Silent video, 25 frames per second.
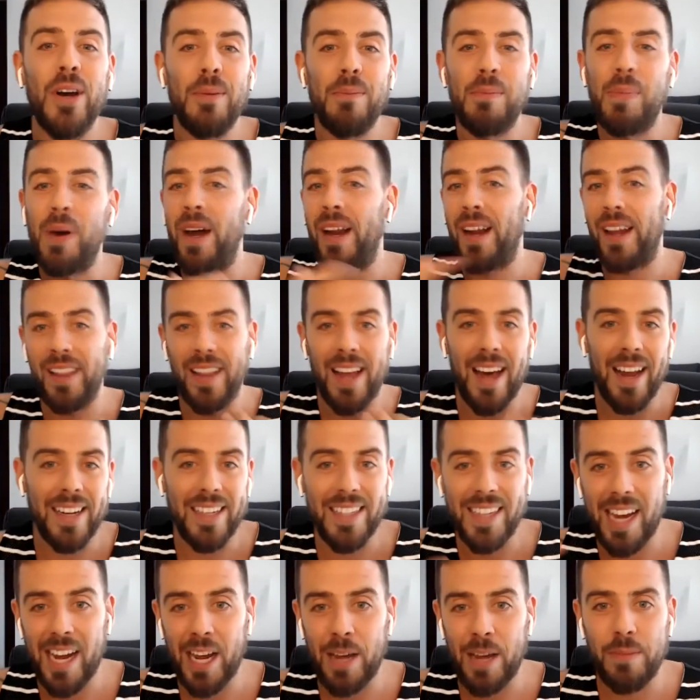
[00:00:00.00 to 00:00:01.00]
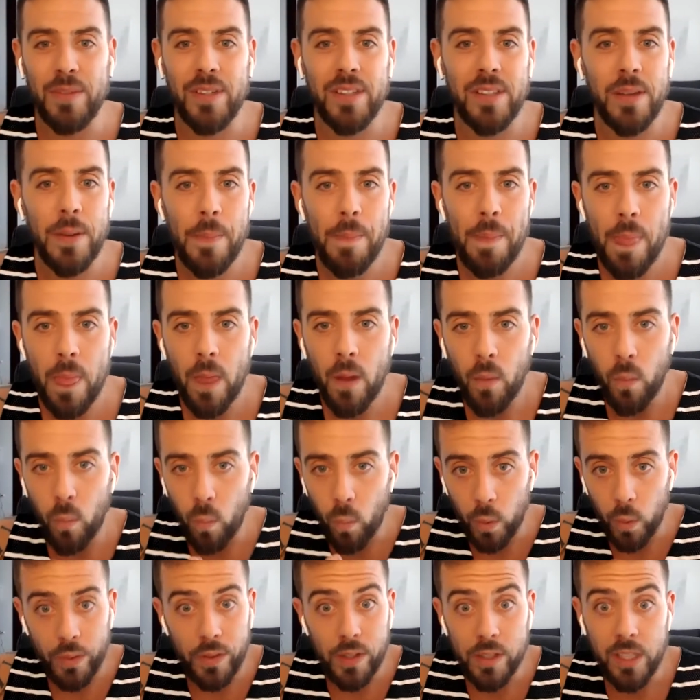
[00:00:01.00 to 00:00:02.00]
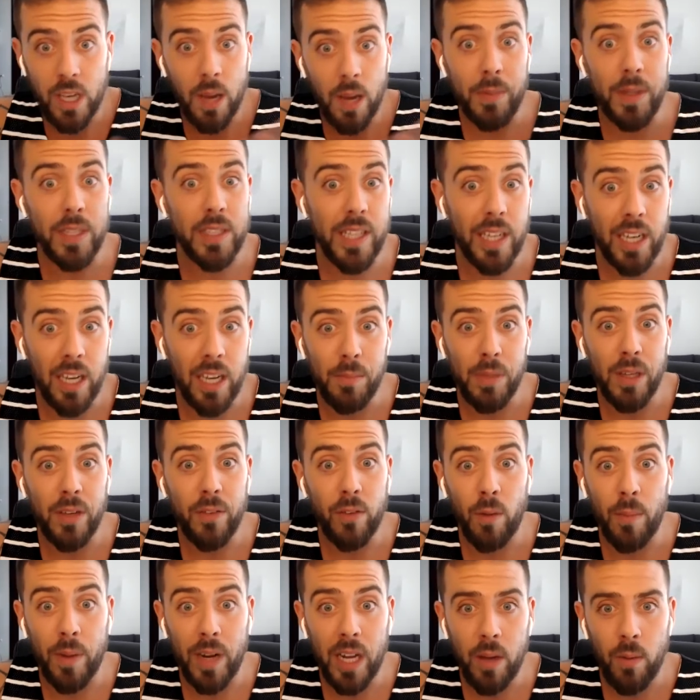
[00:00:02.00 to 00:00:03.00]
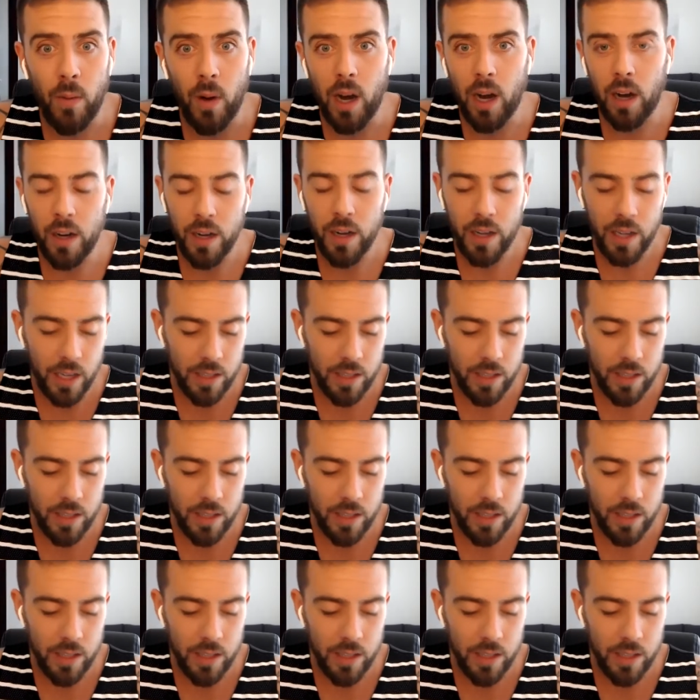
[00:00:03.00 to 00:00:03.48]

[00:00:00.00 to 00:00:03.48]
But a lot of times, with these companies that can be from anywhere,